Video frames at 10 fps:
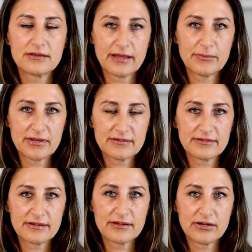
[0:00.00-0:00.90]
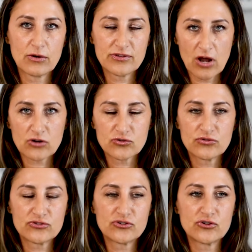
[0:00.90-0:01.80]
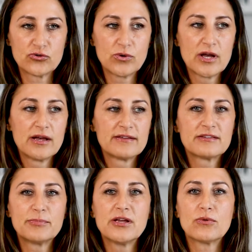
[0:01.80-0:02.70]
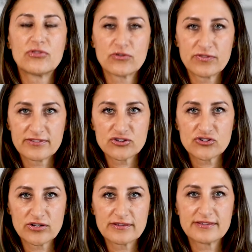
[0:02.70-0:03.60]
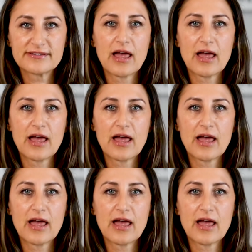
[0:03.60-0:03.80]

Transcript: claimants, you know, the doctors, to speak with their physicians,